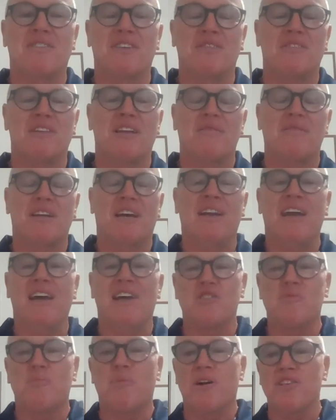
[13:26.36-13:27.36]
you're an
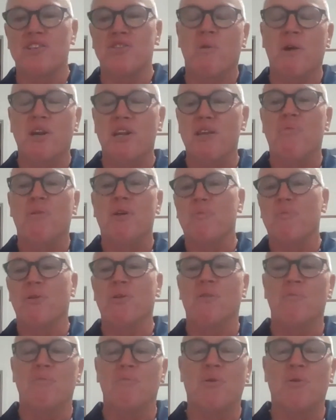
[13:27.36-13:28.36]
ounce by 20 people
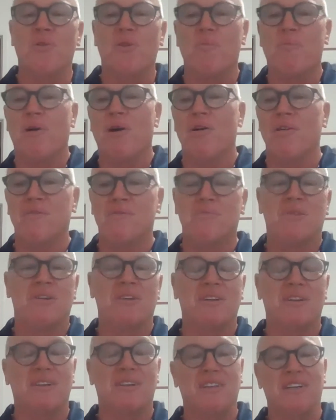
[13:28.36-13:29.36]
on board the boat,
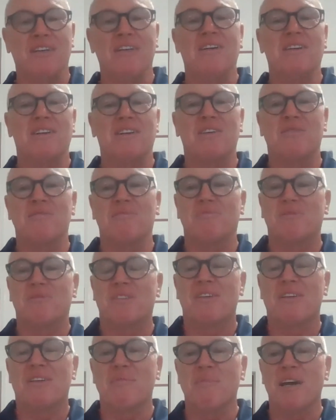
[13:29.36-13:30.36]
it
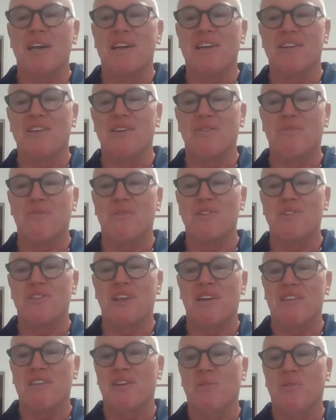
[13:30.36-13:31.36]
can make a difference,
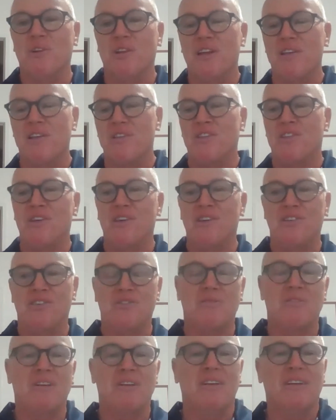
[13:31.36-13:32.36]
that and all the other
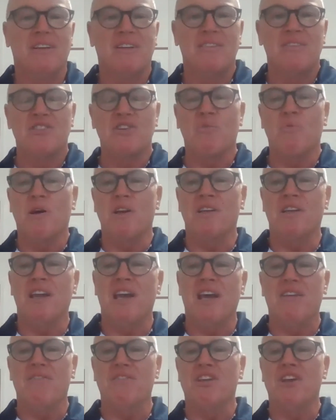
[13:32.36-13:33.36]
things. So one
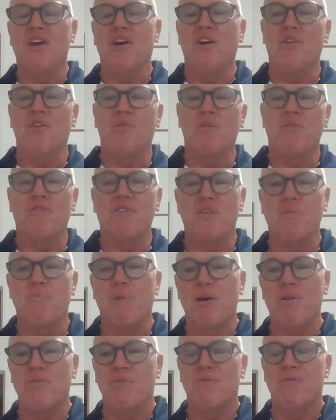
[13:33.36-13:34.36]
can of deodorant for the
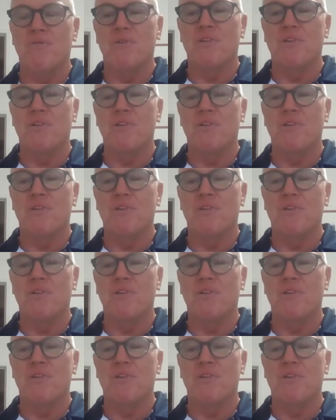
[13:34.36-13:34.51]
boat, for